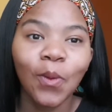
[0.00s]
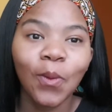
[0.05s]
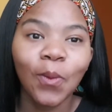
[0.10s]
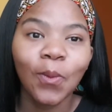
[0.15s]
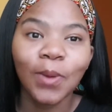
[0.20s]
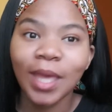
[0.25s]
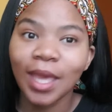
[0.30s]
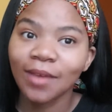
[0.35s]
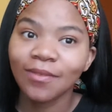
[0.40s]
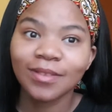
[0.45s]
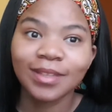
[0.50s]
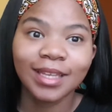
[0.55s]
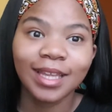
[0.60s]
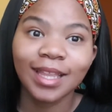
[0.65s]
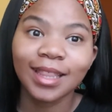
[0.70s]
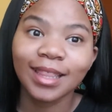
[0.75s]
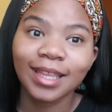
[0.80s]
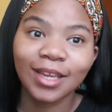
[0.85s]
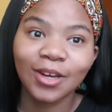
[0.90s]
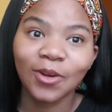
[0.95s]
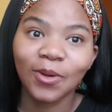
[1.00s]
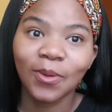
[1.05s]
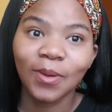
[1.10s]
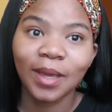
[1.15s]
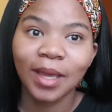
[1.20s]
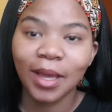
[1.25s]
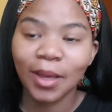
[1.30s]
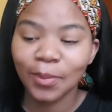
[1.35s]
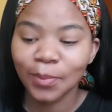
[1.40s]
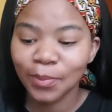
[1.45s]
we haven't done that
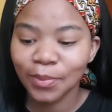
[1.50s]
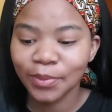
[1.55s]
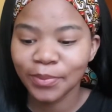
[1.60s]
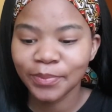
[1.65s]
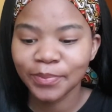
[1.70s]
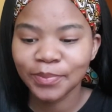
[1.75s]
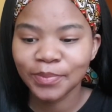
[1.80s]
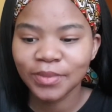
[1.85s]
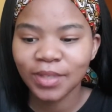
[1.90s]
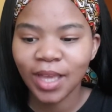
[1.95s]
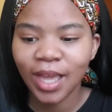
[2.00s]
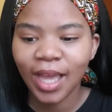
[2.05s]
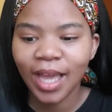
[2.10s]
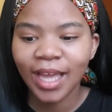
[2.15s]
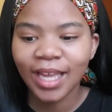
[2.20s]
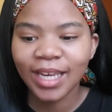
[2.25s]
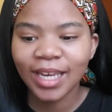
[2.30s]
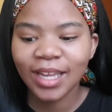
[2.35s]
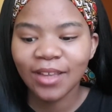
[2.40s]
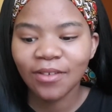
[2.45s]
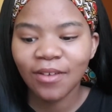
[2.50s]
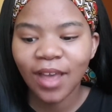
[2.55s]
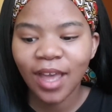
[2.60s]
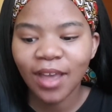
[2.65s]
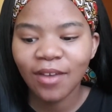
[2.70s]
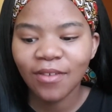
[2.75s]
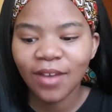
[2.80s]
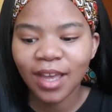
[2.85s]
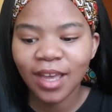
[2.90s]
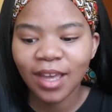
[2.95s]
growing up. Never have I